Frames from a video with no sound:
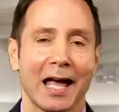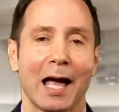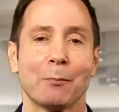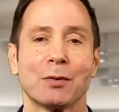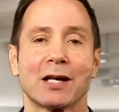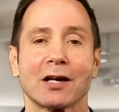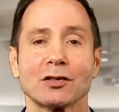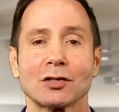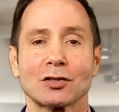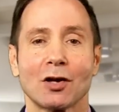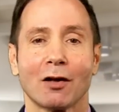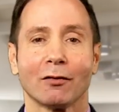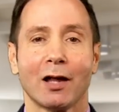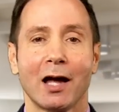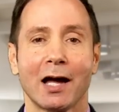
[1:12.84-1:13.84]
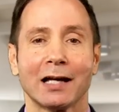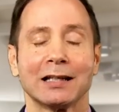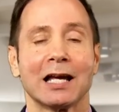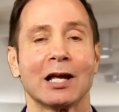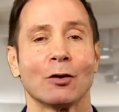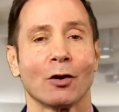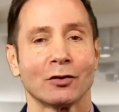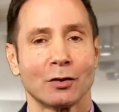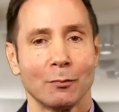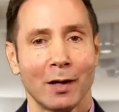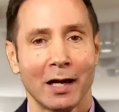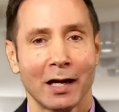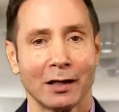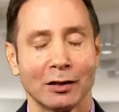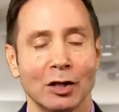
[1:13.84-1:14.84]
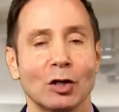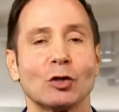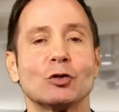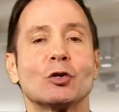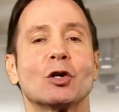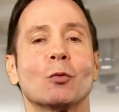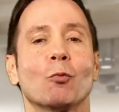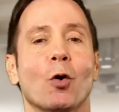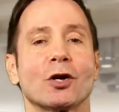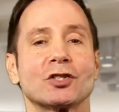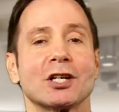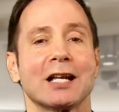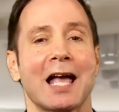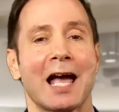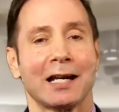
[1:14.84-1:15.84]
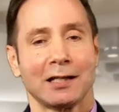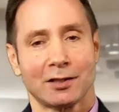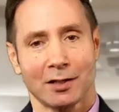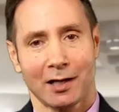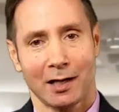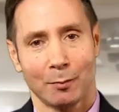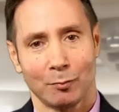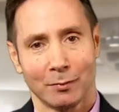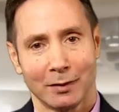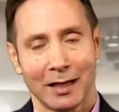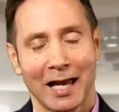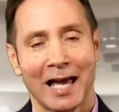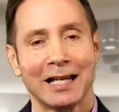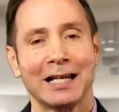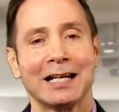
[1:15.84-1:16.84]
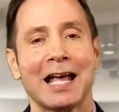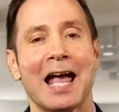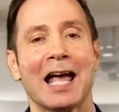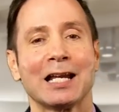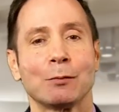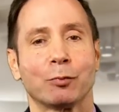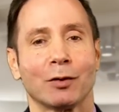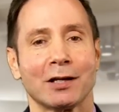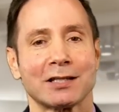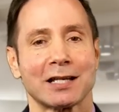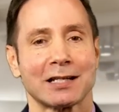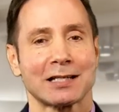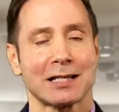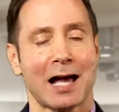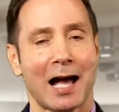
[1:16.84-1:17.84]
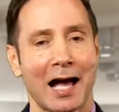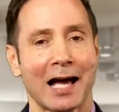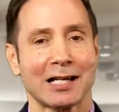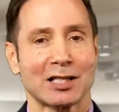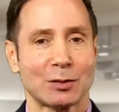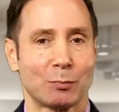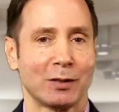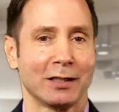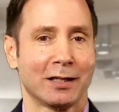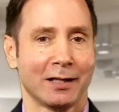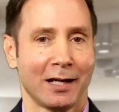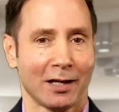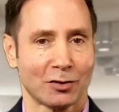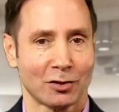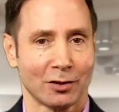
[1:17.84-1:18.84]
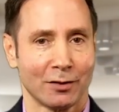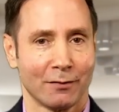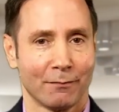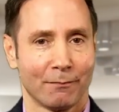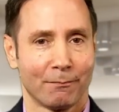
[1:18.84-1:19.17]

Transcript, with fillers: And because it's online and on demand, you can watch it anytime and in any place that has a high-speed connection.